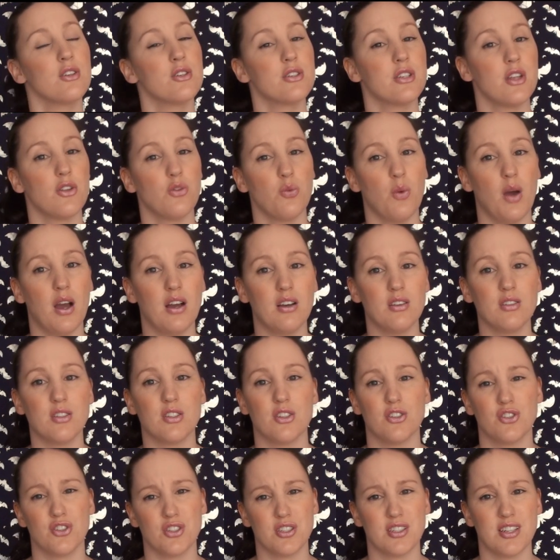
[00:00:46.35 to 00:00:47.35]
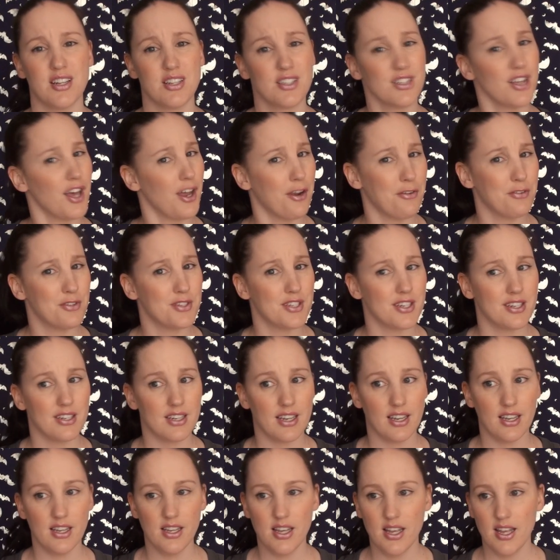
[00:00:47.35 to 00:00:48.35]
New South Wales, so just outside of
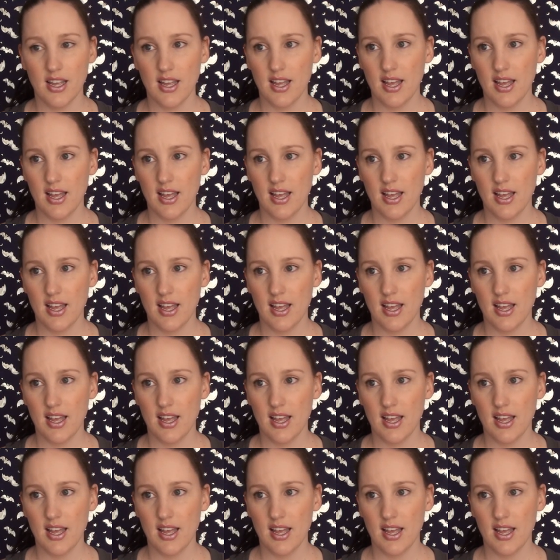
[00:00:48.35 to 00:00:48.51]
Sydney.